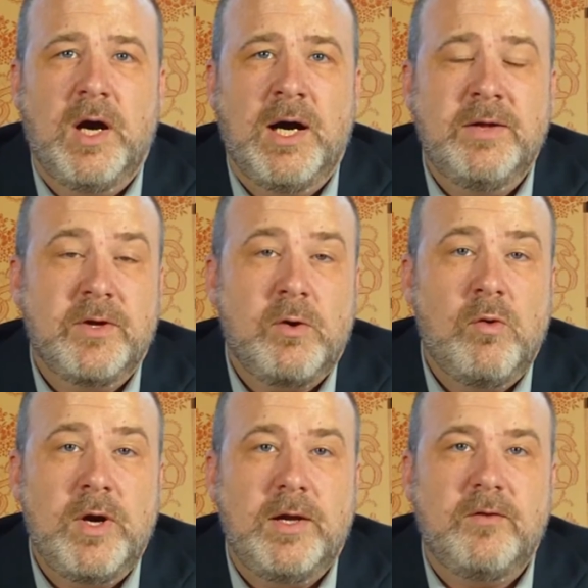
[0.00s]
on the
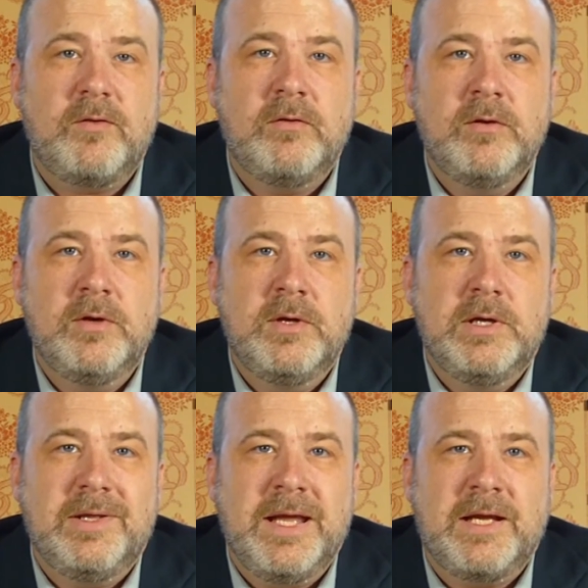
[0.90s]
coins.
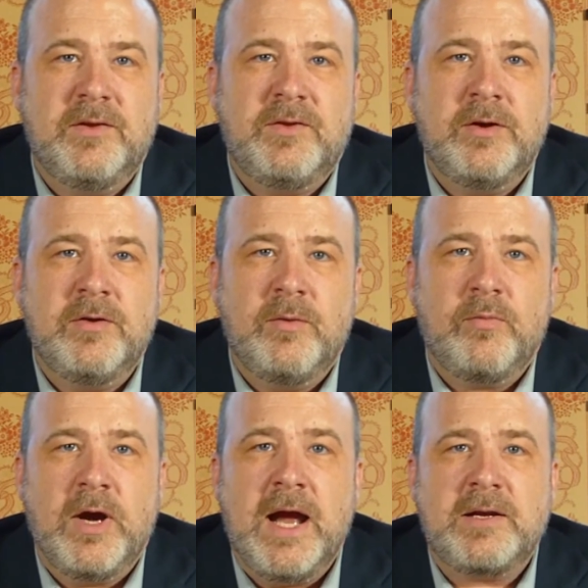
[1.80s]
They considered the
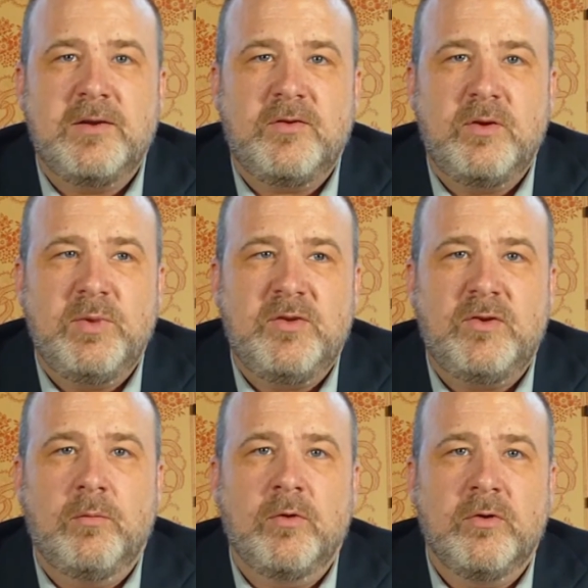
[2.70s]
practice to be
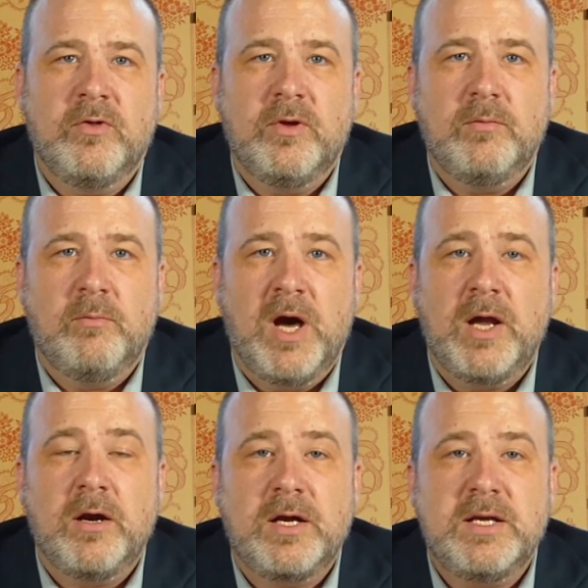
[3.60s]
similar to the
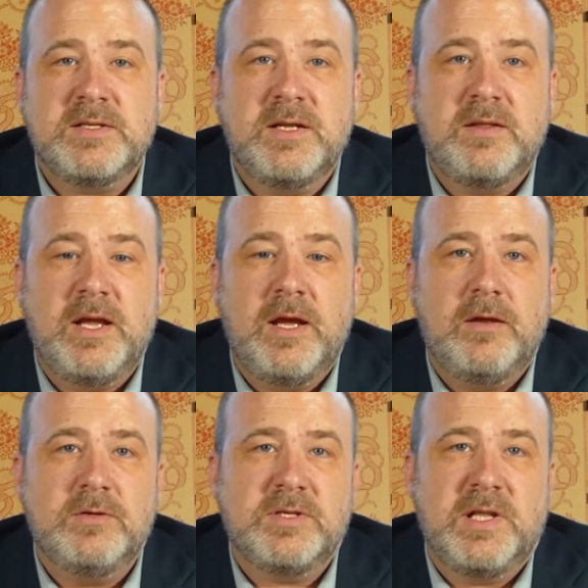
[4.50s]
monarchies that they
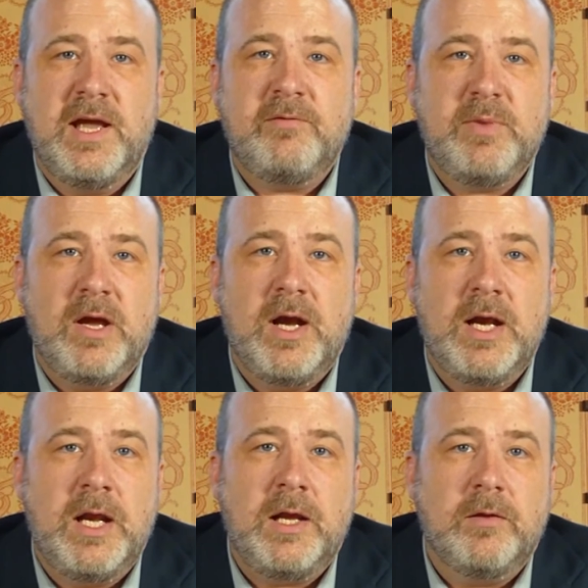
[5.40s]
had just left
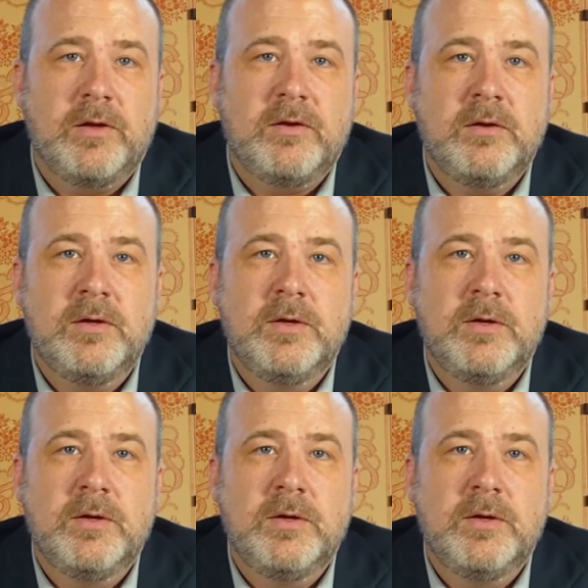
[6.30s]
behind in England.